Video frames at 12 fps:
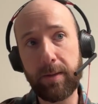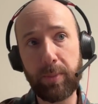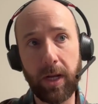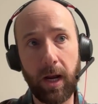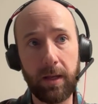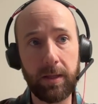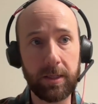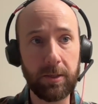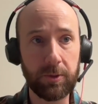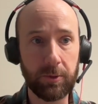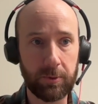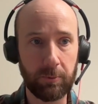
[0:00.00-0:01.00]
API that
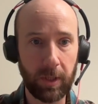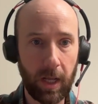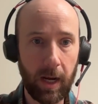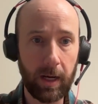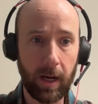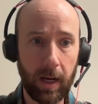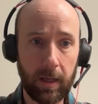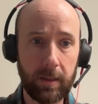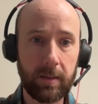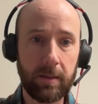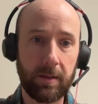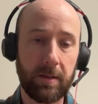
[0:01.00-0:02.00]
users rely on,